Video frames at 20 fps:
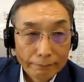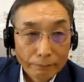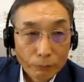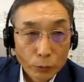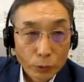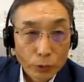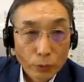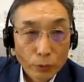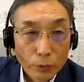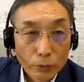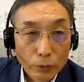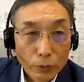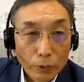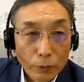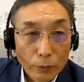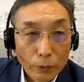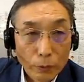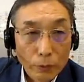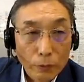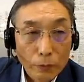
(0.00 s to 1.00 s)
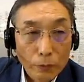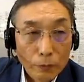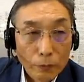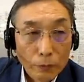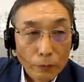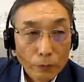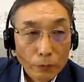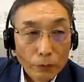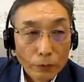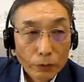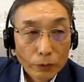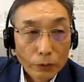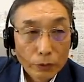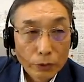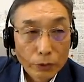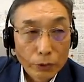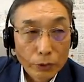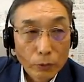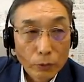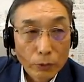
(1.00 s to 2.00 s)
need to make their efforts
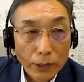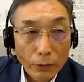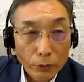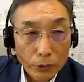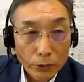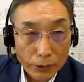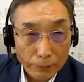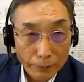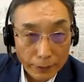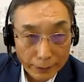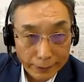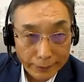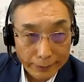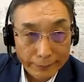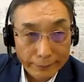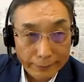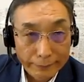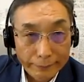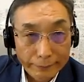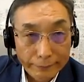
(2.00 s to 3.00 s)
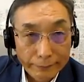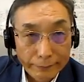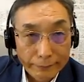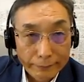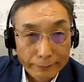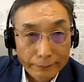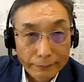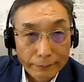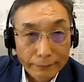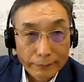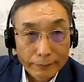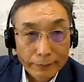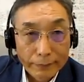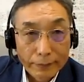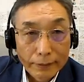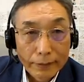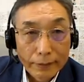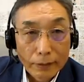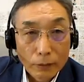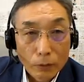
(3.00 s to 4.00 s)
to realize the vision or the
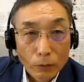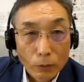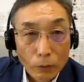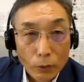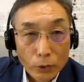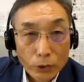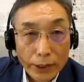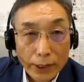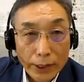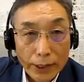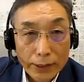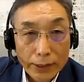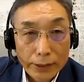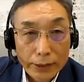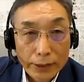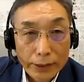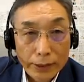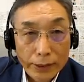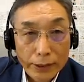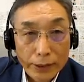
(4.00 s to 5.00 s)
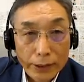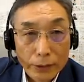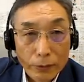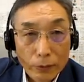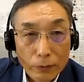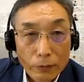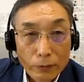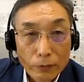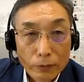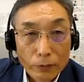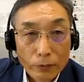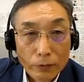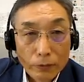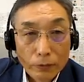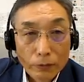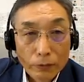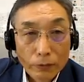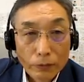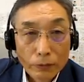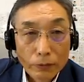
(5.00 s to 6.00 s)
objective set by the principal
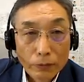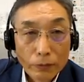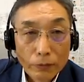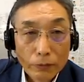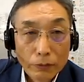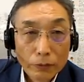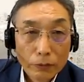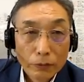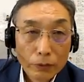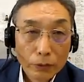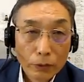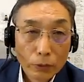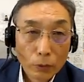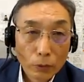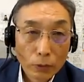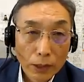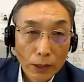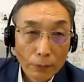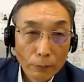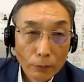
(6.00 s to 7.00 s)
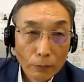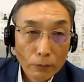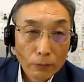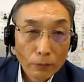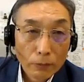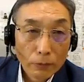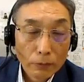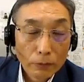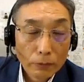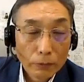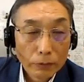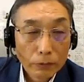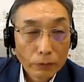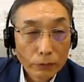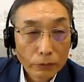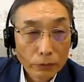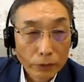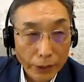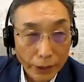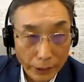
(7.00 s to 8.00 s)
and evaluation should be in
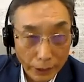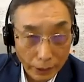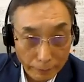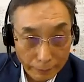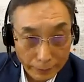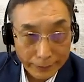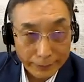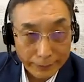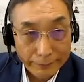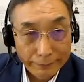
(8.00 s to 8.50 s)
place.